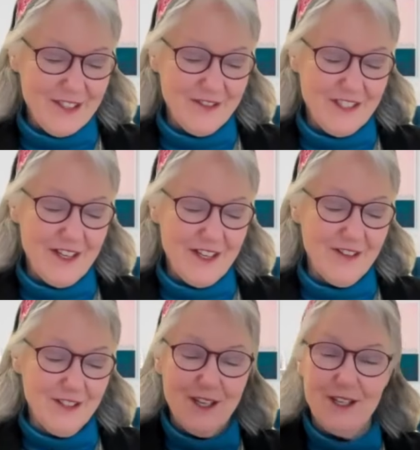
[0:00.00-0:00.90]
have said
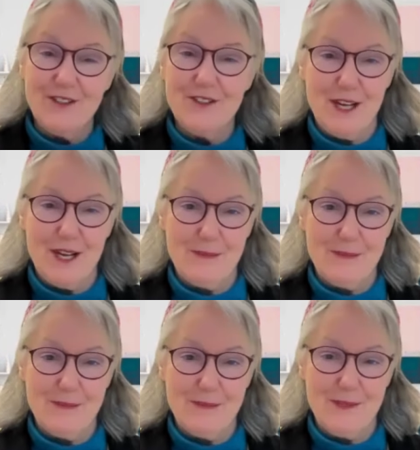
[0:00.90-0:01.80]
this a hundred times
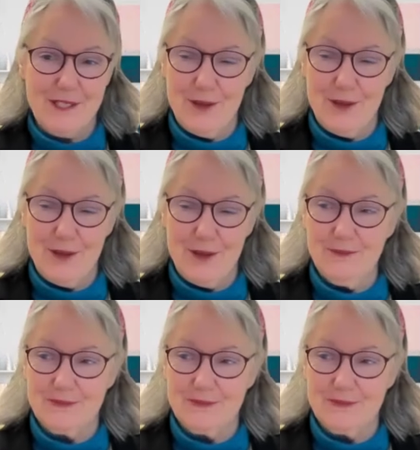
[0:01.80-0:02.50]
now,